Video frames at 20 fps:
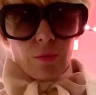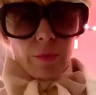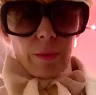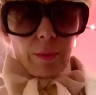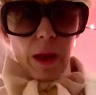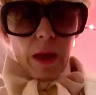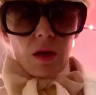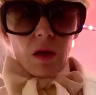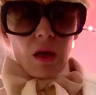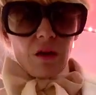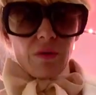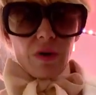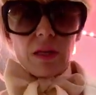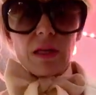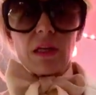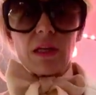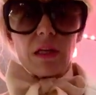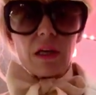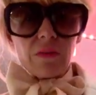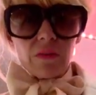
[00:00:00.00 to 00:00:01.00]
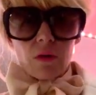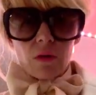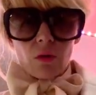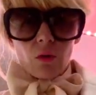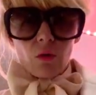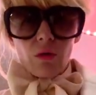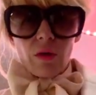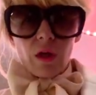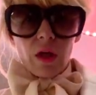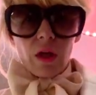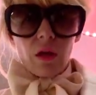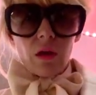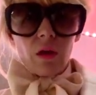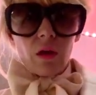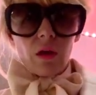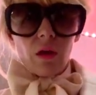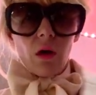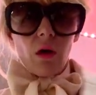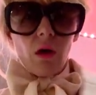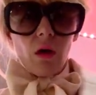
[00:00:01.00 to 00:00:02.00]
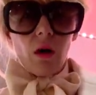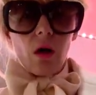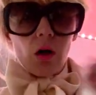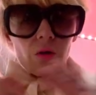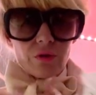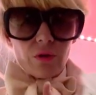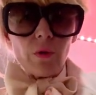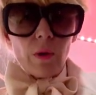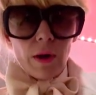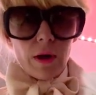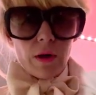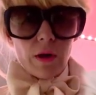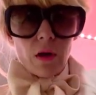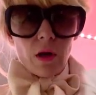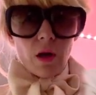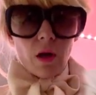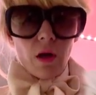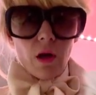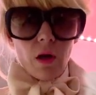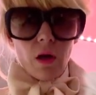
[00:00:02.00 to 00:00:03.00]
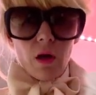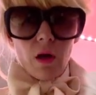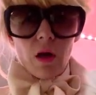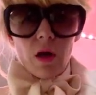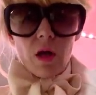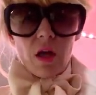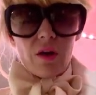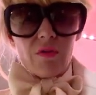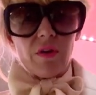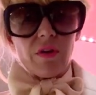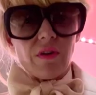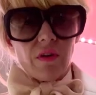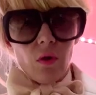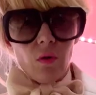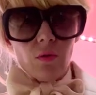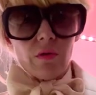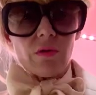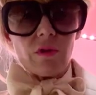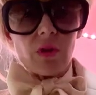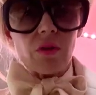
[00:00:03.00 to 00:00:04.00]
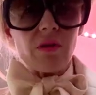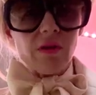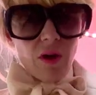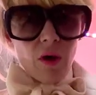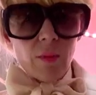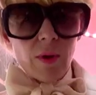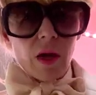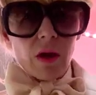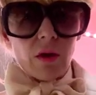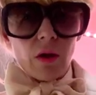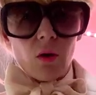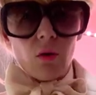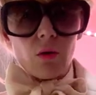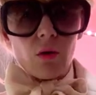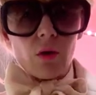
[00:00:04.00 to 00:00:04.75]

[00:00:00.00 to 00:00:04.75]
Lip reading: me, man. If I need to get the new thing, I'll do it. And if I don't, then tell me I don't,